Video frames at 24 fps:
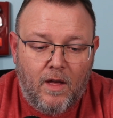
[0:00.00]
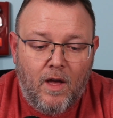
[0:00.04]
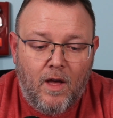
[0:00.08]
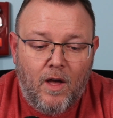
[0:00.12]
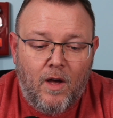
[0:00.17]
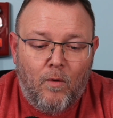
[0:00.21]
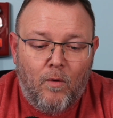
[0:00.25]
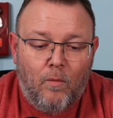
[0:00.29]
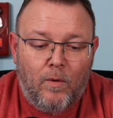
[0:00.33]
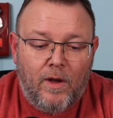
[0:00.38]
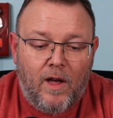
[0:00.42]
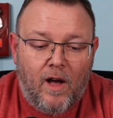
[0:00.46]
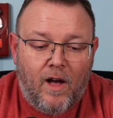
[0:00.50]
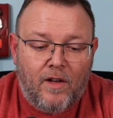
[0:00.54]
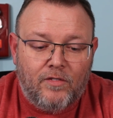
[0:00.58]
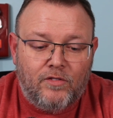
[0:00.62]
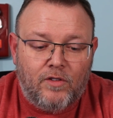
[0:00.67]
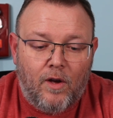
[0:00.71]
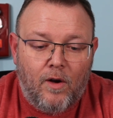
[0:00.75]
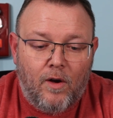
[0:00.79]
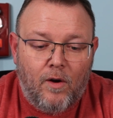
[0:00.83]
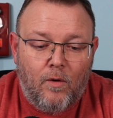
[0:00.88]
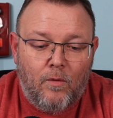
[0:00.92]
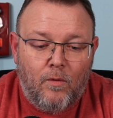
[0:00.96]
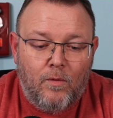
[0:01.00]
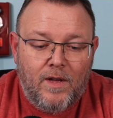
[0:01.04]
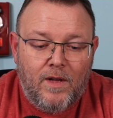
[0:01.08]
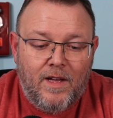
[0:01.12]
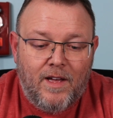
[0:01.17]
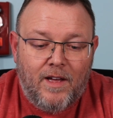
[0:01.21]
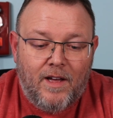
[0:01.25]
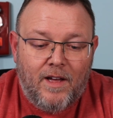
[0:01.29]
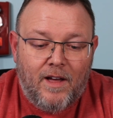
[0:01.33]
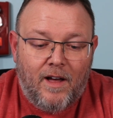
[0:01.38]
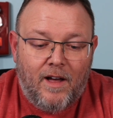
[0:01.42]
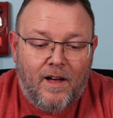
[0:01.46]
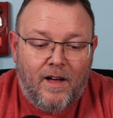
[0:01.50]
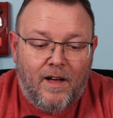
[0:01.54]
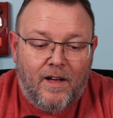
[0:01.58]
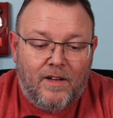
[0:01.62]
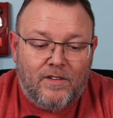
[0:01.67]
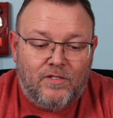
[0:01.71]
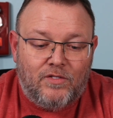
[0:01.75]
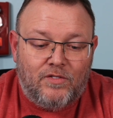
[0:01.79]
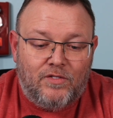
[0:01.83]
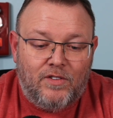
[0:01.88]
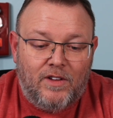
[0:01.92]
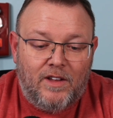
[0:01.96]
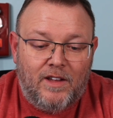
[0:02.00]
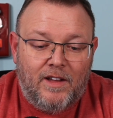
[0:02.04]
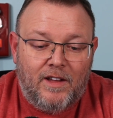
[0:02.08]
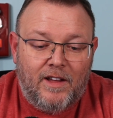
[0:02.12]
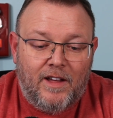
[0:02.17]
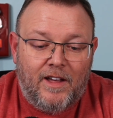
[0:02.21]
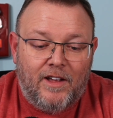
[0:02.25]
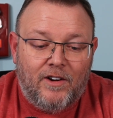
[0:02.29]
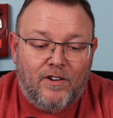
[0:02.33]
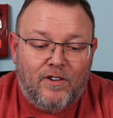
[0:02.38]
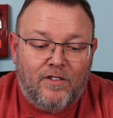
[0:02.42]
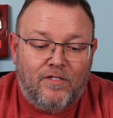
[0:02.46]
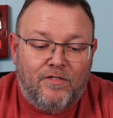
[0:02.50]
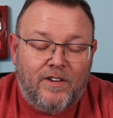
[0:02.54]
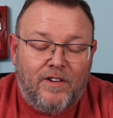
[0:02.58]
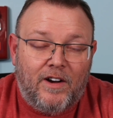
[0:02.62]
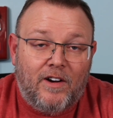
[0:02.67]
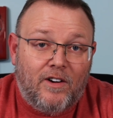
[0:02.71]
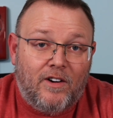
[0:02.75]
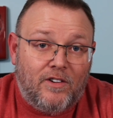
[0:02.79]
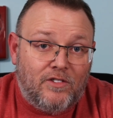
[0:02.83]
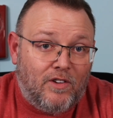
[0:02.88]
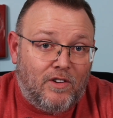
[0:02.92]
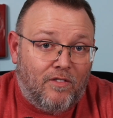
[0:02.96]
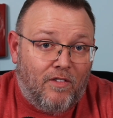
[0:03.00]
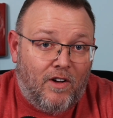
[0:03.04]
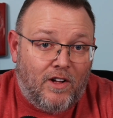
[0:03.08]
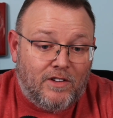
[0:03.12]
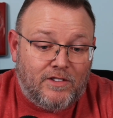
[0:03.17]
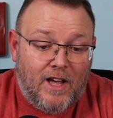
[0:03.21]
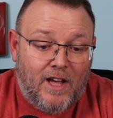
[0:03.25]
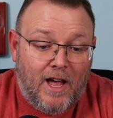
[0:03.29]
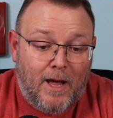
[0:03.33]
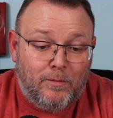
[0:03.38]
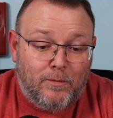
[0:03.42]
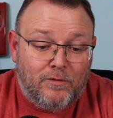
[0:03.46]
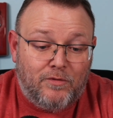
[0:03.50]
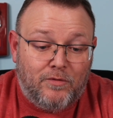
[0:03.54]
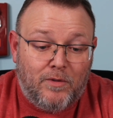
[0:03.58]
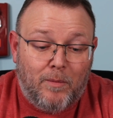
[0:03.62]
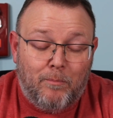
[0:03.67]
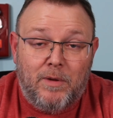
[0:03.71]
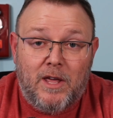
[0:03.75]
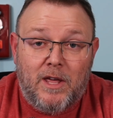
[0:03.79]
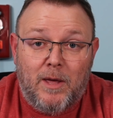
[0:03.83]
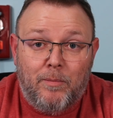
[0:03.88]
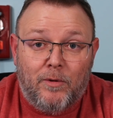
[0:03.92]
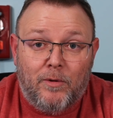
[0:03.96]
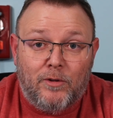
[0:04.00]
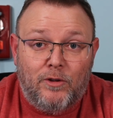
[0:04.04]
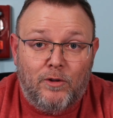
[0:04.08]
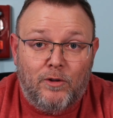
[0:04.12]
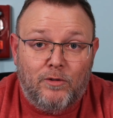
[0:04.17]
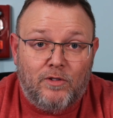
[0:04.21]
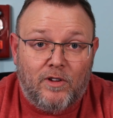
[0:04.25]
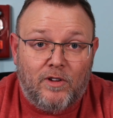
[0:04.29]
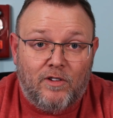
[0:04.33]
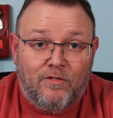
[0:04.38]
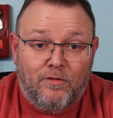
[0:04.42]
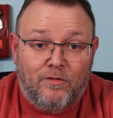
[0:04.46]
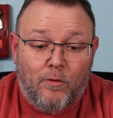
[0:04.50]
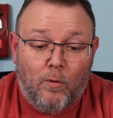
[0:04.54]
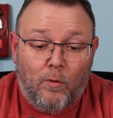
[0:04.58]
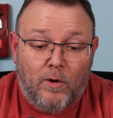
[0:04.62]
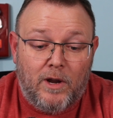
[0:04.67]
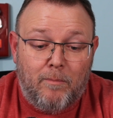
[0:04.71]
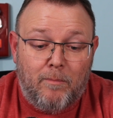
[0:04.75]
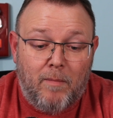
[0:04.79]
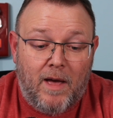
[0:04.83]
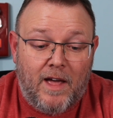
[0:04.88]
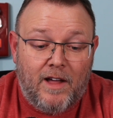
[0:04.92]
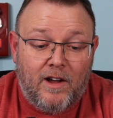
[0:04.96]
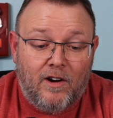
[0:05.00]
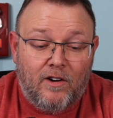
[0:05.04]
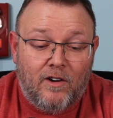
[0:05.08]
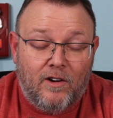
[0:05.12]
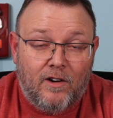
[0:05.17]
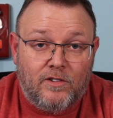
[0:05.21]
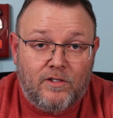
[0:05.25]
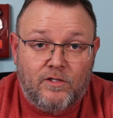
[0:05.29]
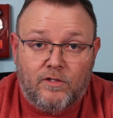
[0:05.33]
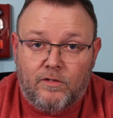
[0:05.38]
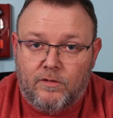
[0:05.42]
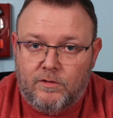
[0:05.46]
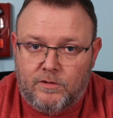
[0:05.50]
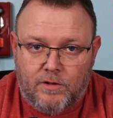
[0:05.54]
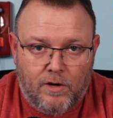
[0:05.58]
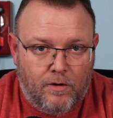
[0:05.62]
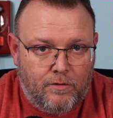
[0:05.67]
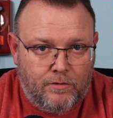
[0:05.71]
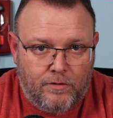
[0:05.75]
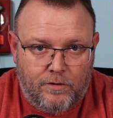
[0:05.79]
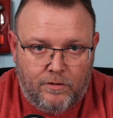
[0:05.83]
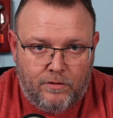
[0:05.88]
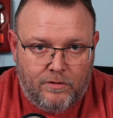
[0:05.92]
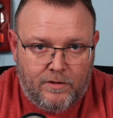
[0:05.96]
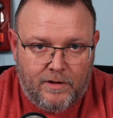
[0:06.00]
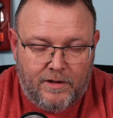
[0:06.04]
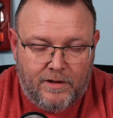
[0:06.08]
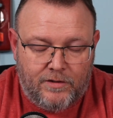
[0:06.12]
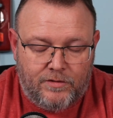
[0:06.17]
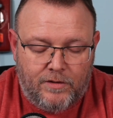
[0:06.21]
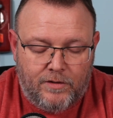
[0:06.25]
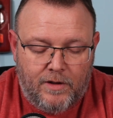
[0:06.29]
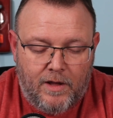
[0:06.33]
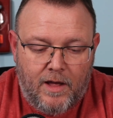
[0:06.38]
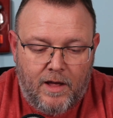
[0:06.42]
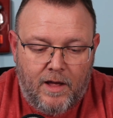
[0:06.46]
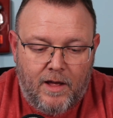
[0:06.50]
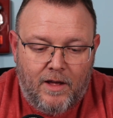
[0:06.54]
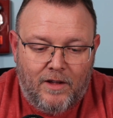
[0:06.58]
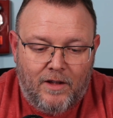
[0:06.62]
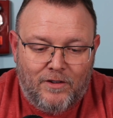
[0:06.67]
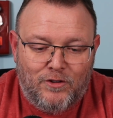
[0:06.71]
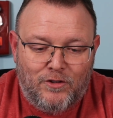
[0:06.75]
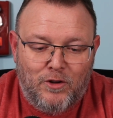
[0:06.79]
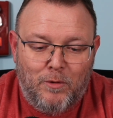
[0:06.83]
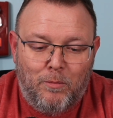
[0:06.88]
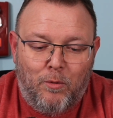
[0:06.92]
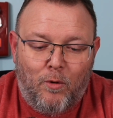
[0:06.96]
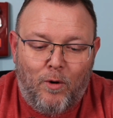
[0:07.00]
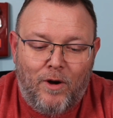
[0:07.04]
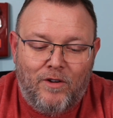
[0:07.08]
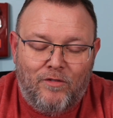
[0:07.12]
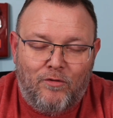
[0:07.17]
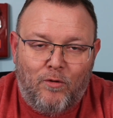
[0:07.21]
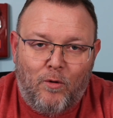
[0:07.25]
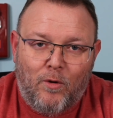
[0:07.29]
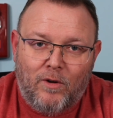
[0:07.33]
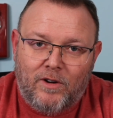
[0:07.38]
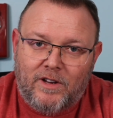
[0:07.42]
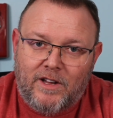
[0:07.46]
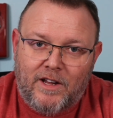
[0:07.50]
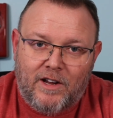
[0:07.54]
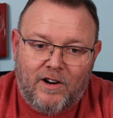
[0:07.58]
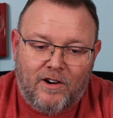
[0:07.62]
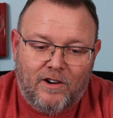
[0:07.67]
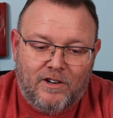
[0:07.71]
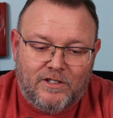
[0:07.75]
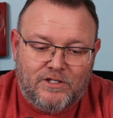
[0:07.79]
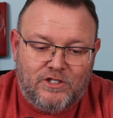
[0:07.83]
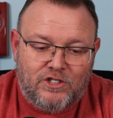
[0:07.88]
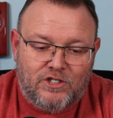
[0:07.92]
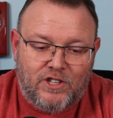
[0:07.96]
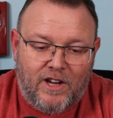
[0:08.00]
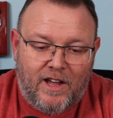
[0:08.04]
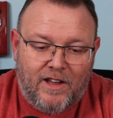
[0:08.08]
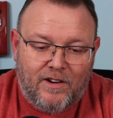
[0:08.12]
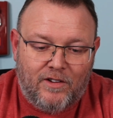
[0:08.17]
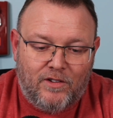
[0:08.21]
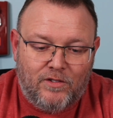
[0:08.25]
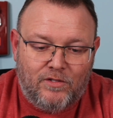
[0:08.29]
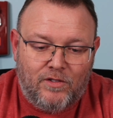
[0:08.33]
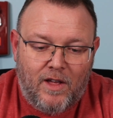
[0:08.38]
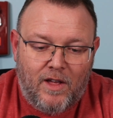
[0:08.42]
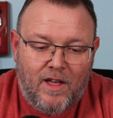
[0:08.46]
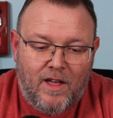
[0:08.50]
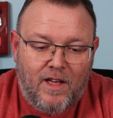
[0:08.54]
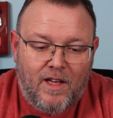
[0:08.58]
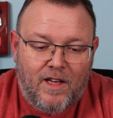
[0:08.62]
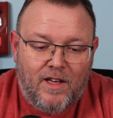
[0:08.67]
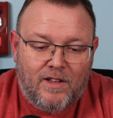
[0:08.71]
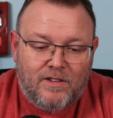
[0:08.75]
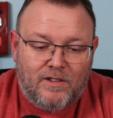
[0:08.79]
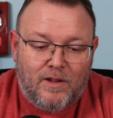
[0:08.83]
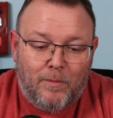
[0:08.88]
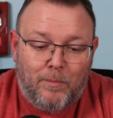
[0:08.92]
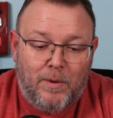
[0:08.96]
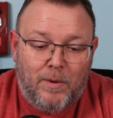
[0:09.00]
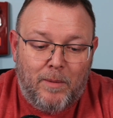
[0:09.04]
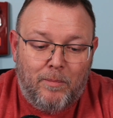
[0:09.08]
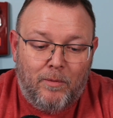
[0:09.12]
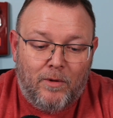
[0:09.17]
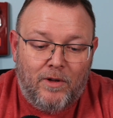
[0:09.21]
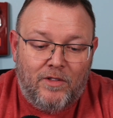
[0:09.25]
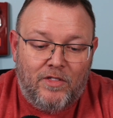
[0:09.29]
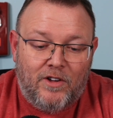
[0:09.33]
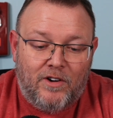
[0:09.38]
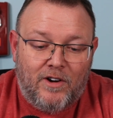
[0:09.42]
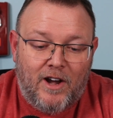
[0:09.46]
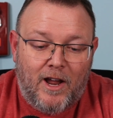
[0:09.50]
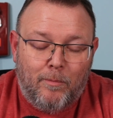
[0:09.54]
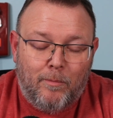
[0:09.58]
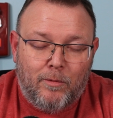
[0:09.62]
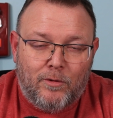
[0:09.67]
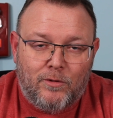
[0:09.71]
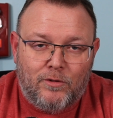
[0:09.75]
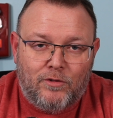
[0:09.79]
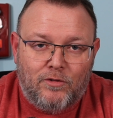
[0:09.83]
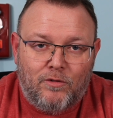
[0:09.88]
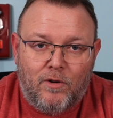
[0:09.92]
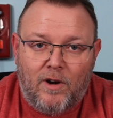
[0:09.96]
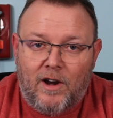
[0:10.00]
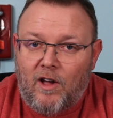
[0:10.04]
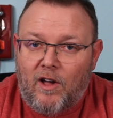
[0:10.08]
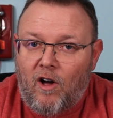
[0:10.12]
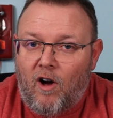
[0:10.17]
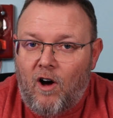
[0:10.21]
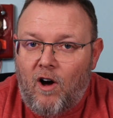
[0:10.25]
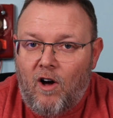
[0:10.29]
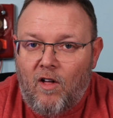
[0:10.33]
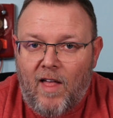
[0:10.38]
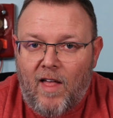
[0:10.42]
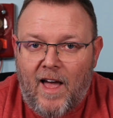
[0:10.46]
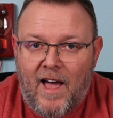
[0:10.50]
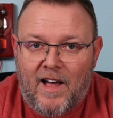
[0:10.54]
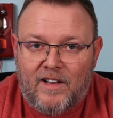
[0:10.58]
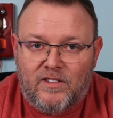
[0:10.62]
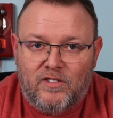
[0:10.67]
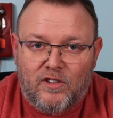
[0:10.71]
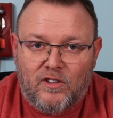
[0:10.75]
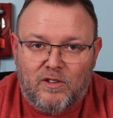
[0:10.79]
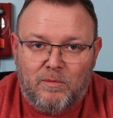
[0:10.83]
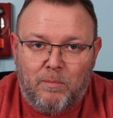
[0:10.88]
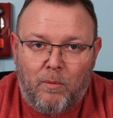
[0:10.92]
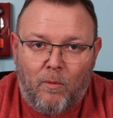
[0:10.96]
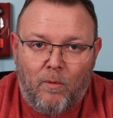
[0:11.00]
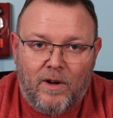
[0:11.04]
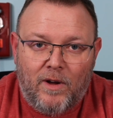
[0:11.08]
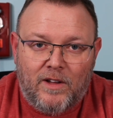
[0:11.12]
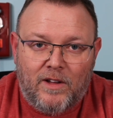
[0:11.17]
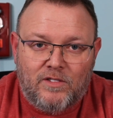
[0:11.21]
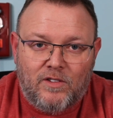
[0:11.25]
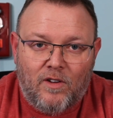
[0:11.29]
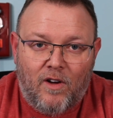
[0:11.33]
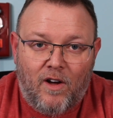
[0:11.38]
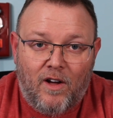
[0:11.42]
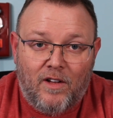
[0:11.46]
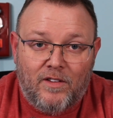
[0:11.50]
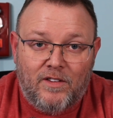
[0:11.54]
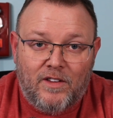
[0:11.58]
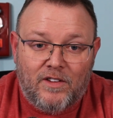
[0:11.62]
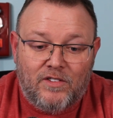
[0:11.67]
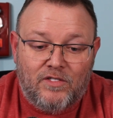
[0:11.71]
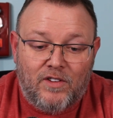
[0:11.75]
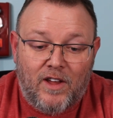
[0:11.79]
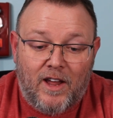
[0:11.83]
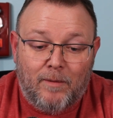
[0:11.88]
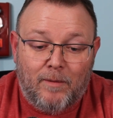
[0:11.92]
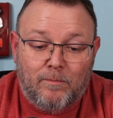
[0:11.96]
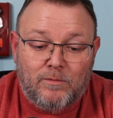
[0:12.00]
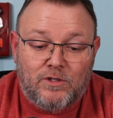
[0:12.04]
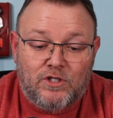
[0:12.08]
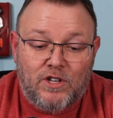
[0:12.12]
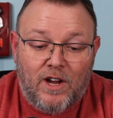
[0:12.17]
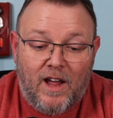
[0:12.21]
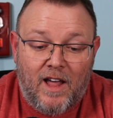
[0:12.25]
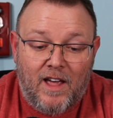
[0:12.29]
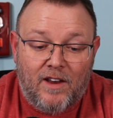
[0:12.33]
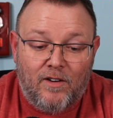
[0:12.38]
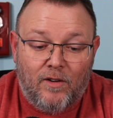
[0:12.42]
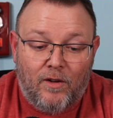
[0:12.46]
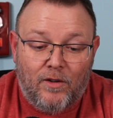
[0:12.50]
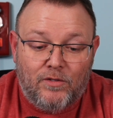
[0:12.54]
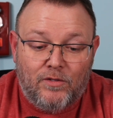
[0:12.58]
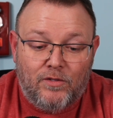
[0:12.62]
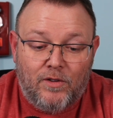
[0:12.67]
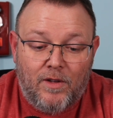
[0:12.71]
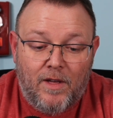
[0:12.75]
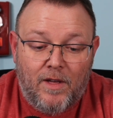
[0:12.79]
We also uh, see interference of all types from people using 40 megahertz, don't do this, 2.4 gigahertz channels to people in their neighborhoods running all access points on the same channels.